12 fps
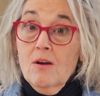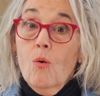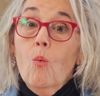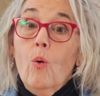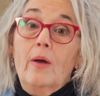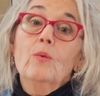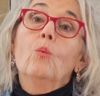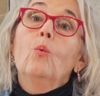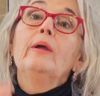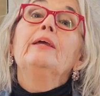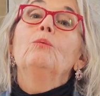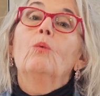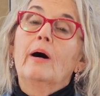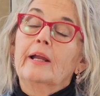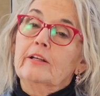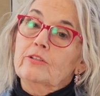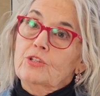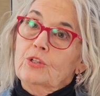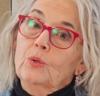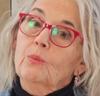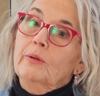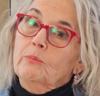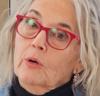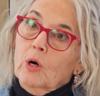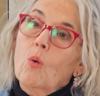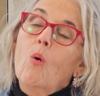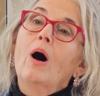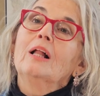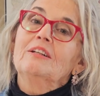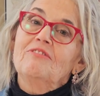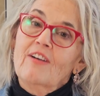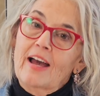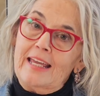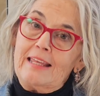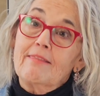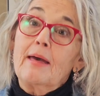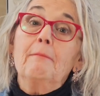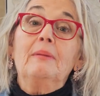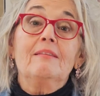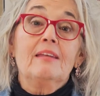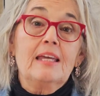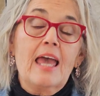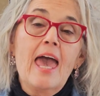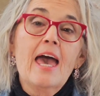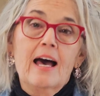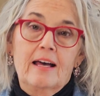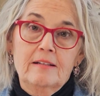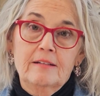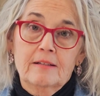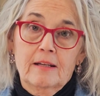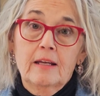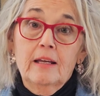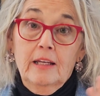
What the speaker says: what we want to do when we're qualifying them in the end